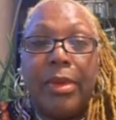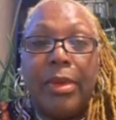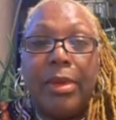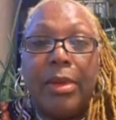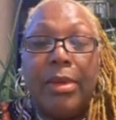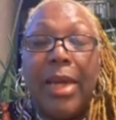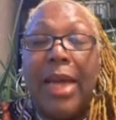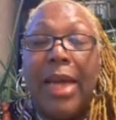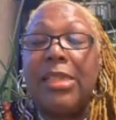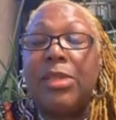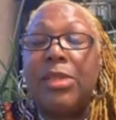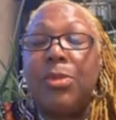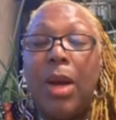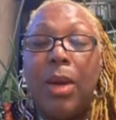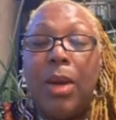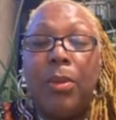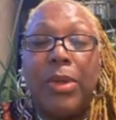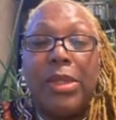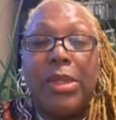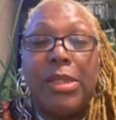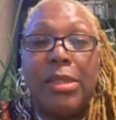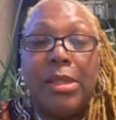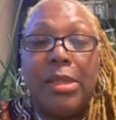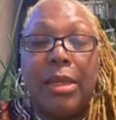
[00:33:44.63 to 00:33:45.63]
That's why
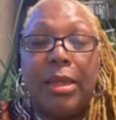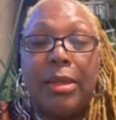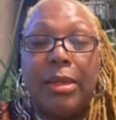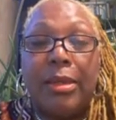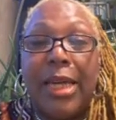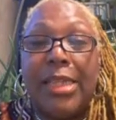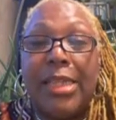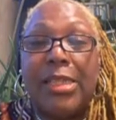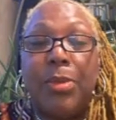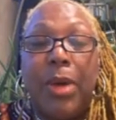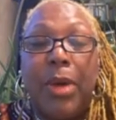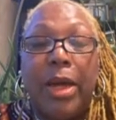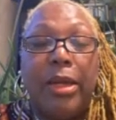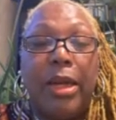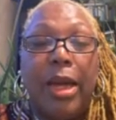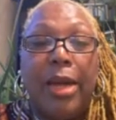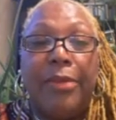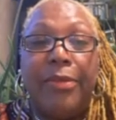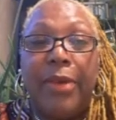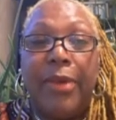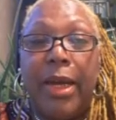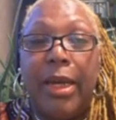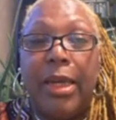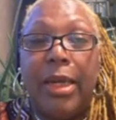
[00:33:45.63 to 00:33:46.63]
we're sick. That's why you
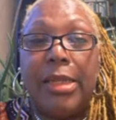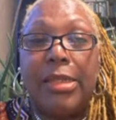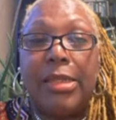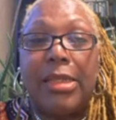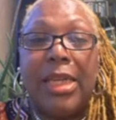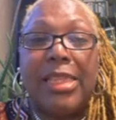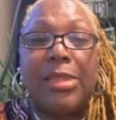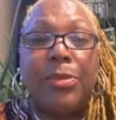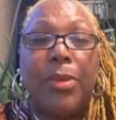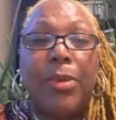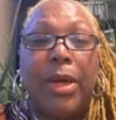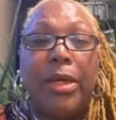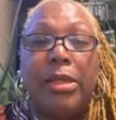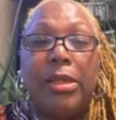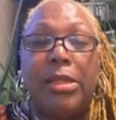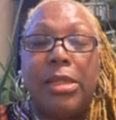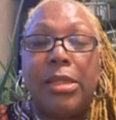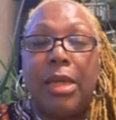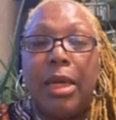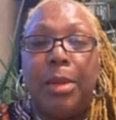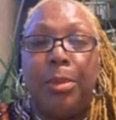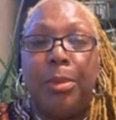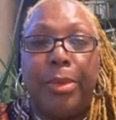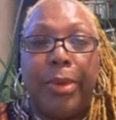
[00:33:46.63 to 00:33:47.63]
have headaches. That's why your
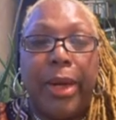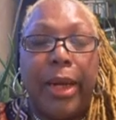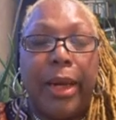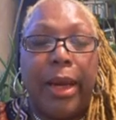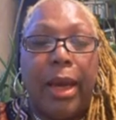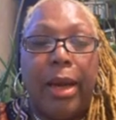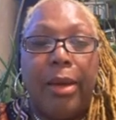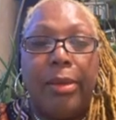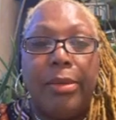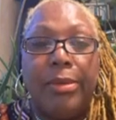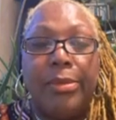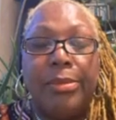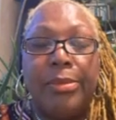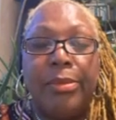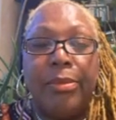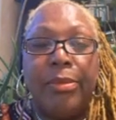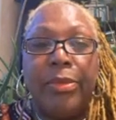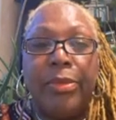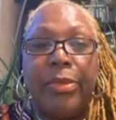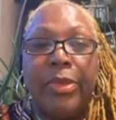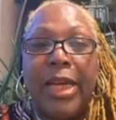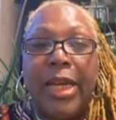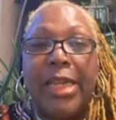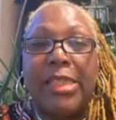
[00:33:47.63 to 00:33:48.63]
skin break out.
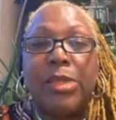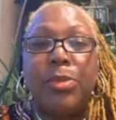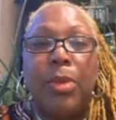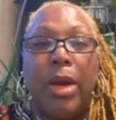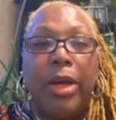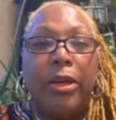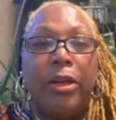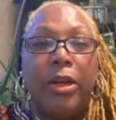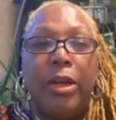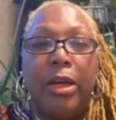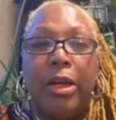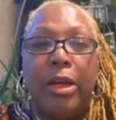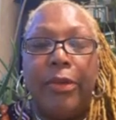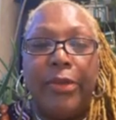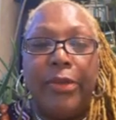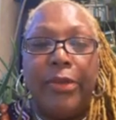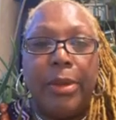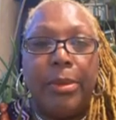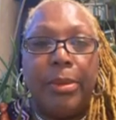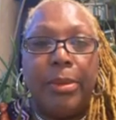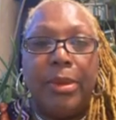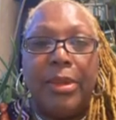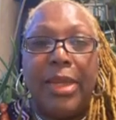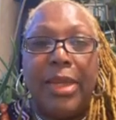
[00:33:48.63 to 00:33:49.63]
That's why you're
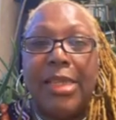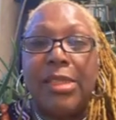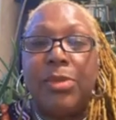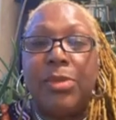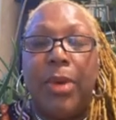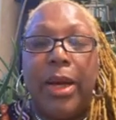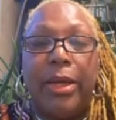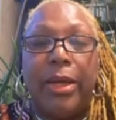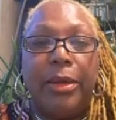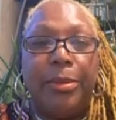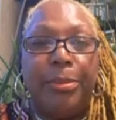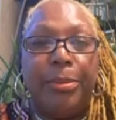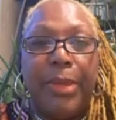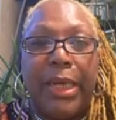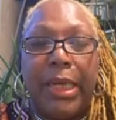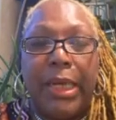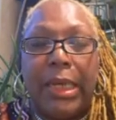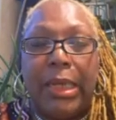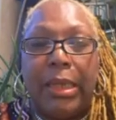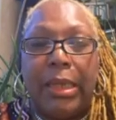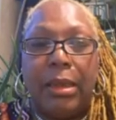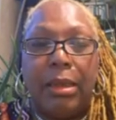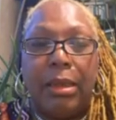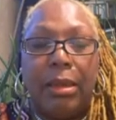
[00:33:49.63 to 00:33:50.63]
irritable. That's why you're
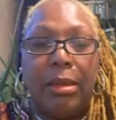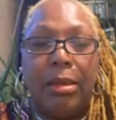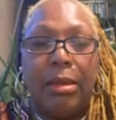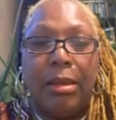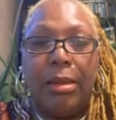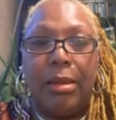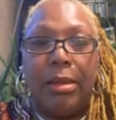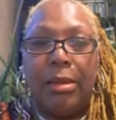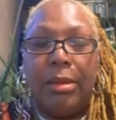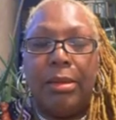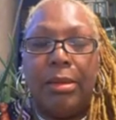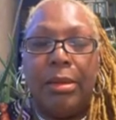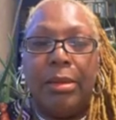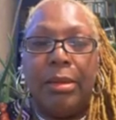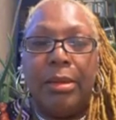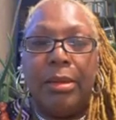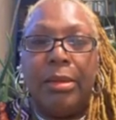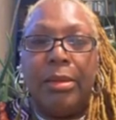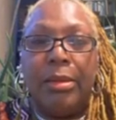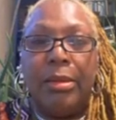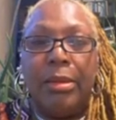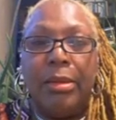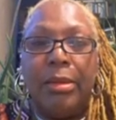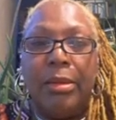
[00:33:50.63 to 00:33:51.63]
mean.
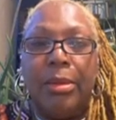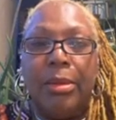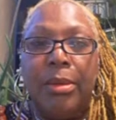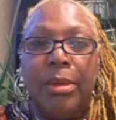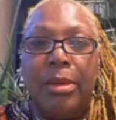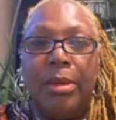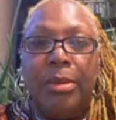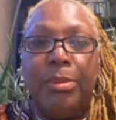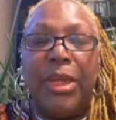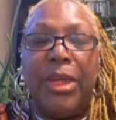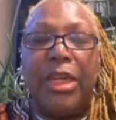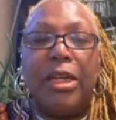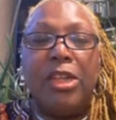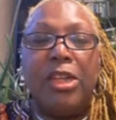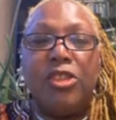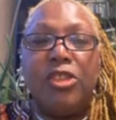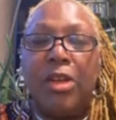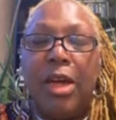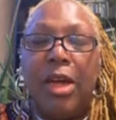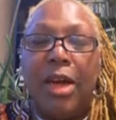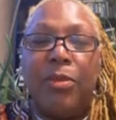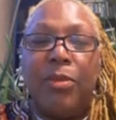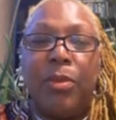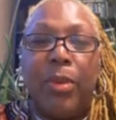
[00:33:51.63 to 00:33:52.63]
Because you
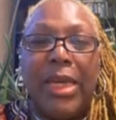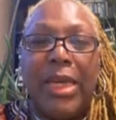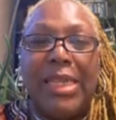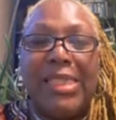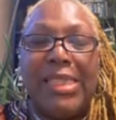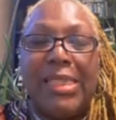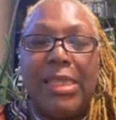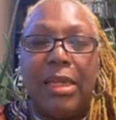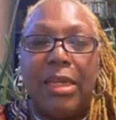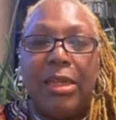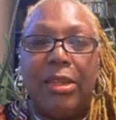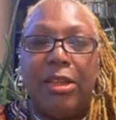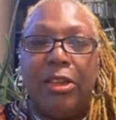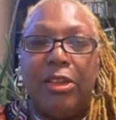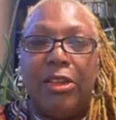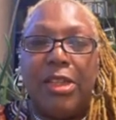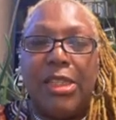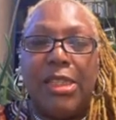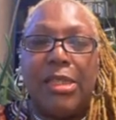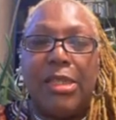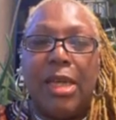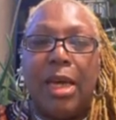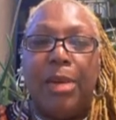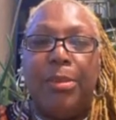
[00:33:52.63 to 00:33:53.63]
have waste sitting in your
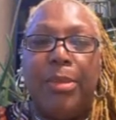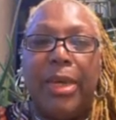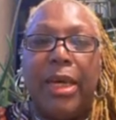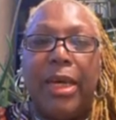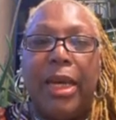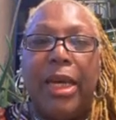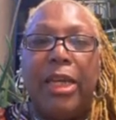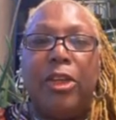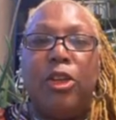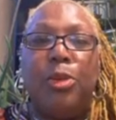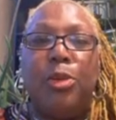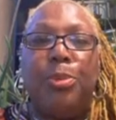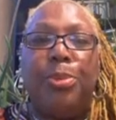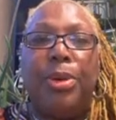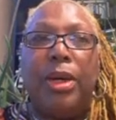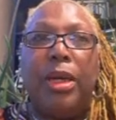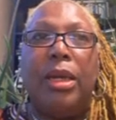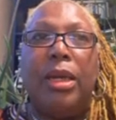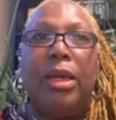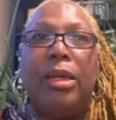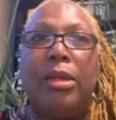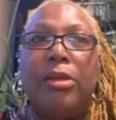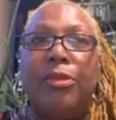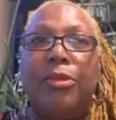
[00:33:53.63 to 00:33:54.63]
stomach and you're
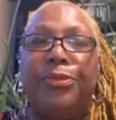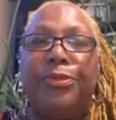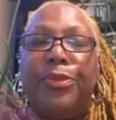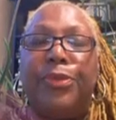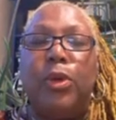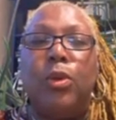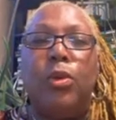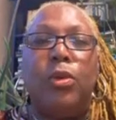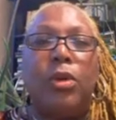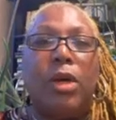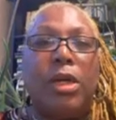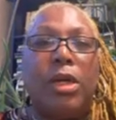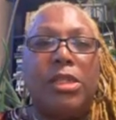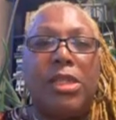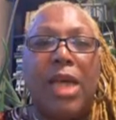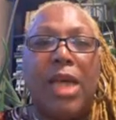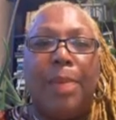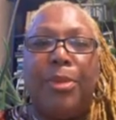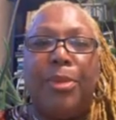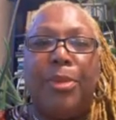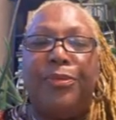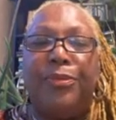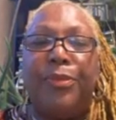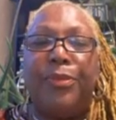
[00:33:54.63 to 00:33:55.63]
putting food on
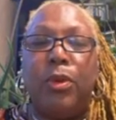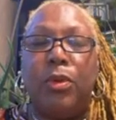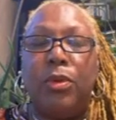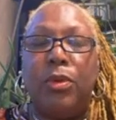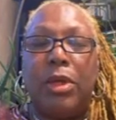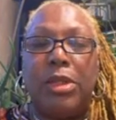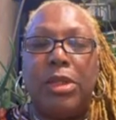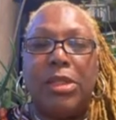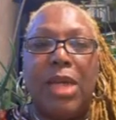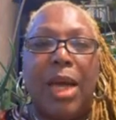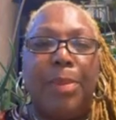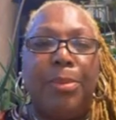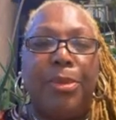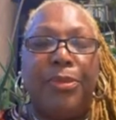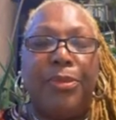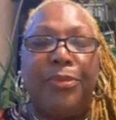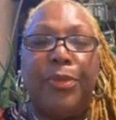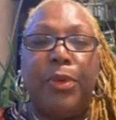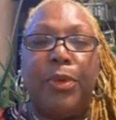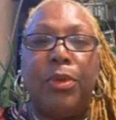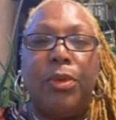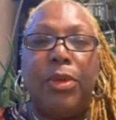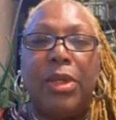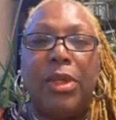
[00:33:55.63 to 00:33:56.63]
top of food on top of
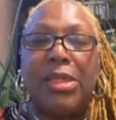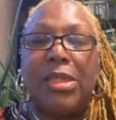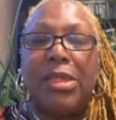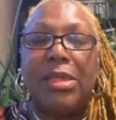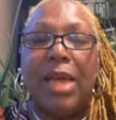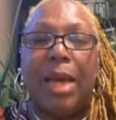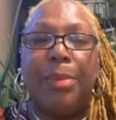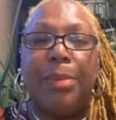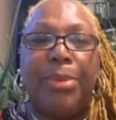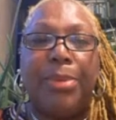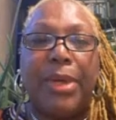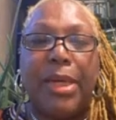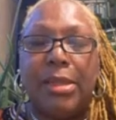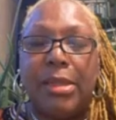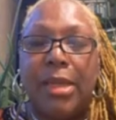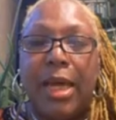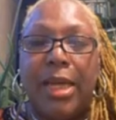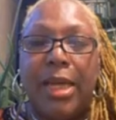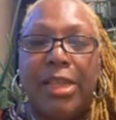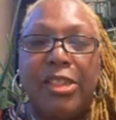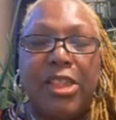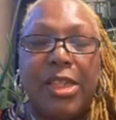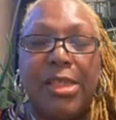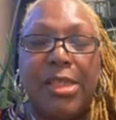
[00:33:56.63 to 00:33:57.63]
food. It's not being
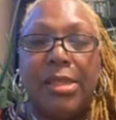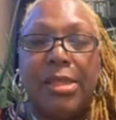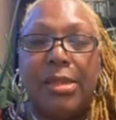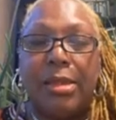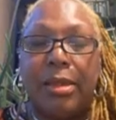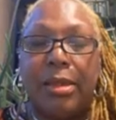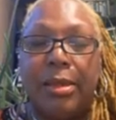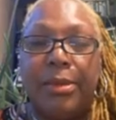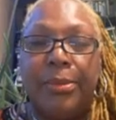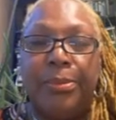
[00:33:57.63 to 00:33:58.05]
digested.